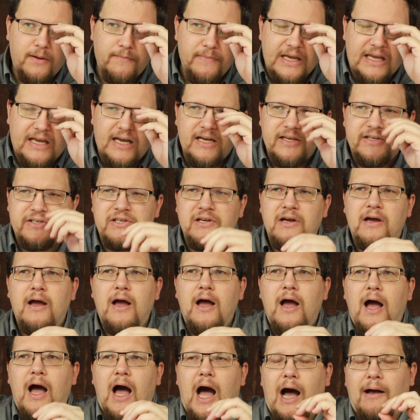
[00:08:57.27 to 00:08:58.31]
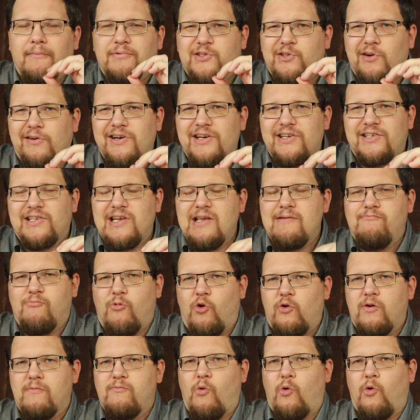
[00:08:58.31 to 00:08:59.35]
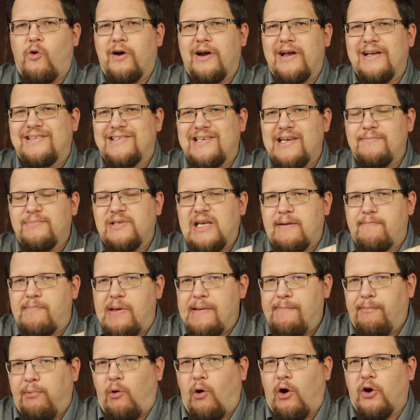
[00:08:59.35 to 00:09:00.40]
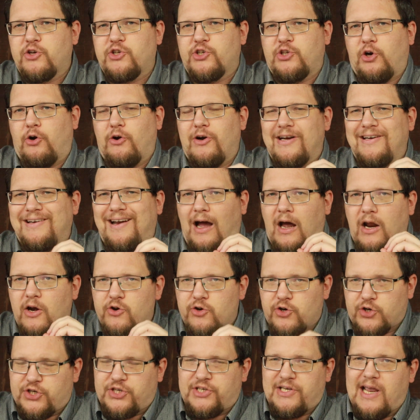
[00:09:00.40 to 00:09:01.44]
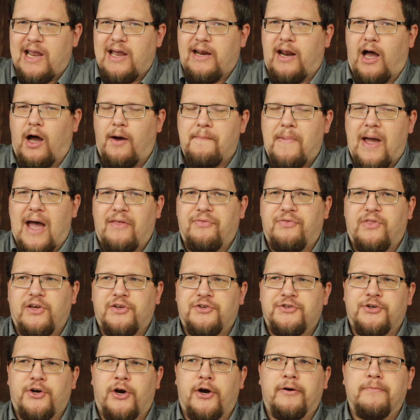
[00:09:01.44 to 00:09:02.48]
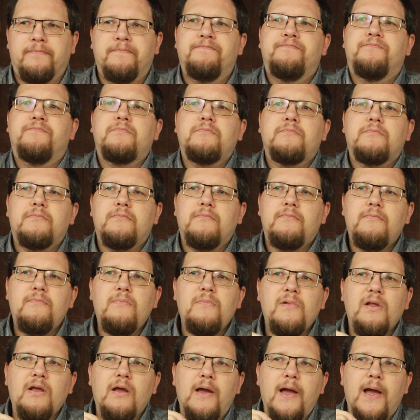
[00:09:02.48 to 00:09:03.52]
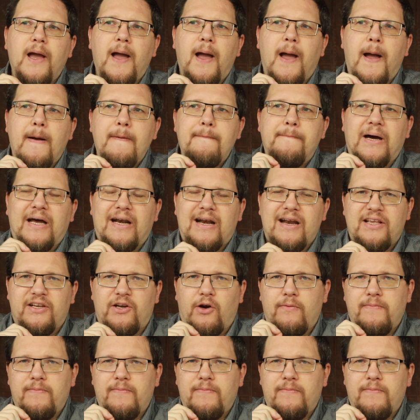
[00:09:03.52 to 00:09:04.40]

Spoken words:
Because I'm starting to see more and more, it seems like people are starting to understand how bad things are. But it